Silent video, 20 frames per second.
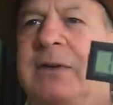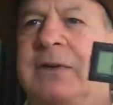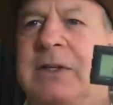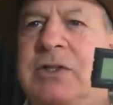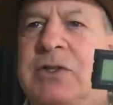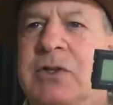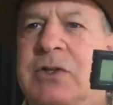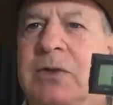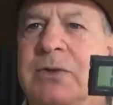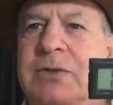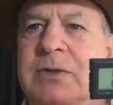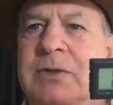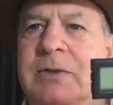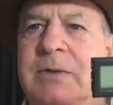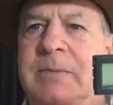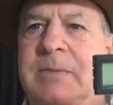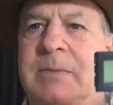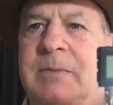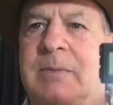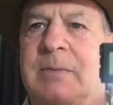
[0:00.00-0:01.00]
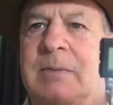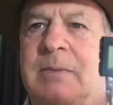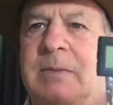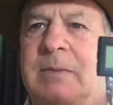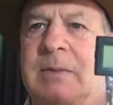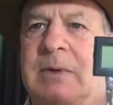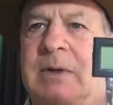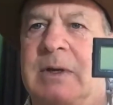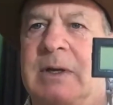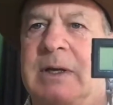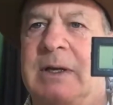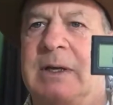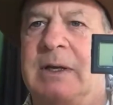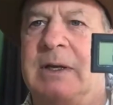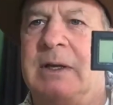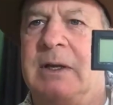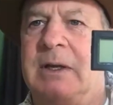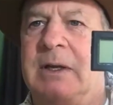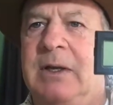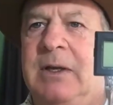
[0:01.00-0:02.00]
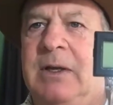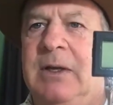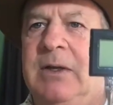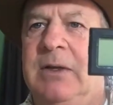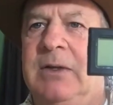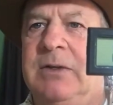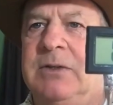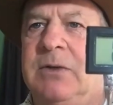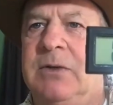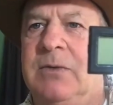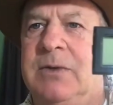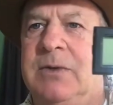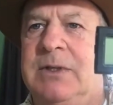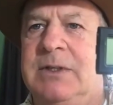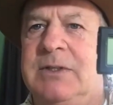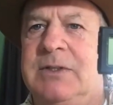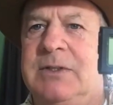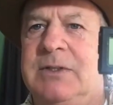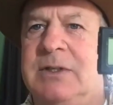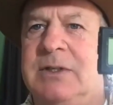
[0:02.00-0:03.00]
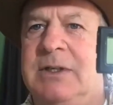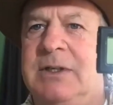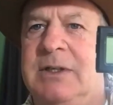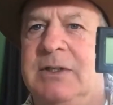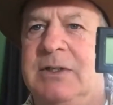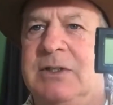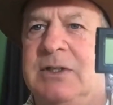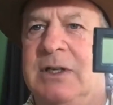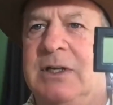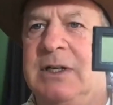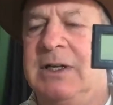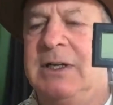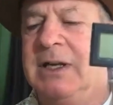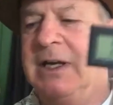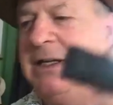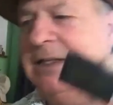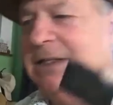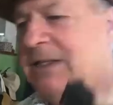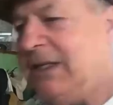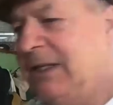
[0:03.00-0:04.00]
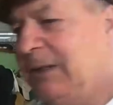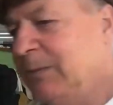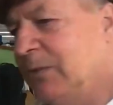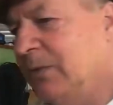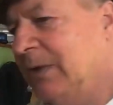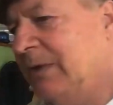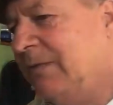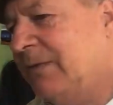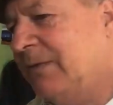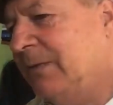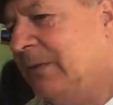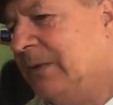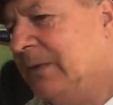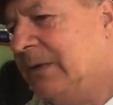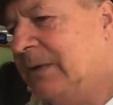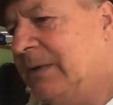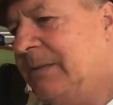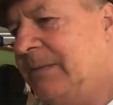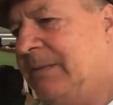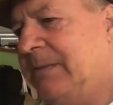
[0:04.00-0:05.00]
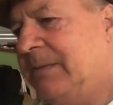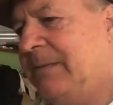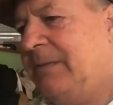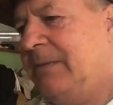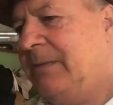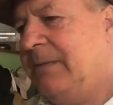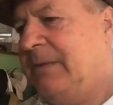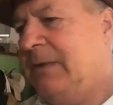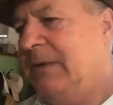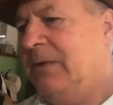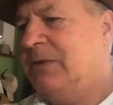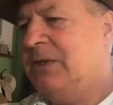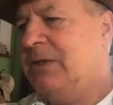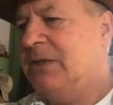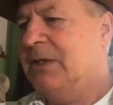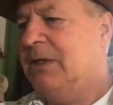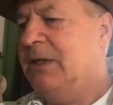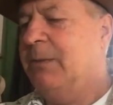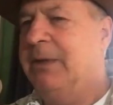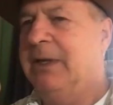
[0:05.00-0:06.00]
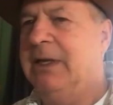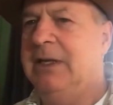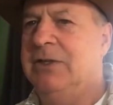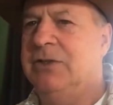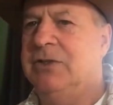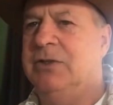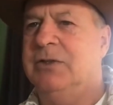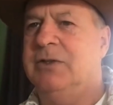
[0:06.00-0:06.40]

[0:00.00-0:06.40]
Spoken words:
digitals. Okay. So this is 19.4, which is a little bit easier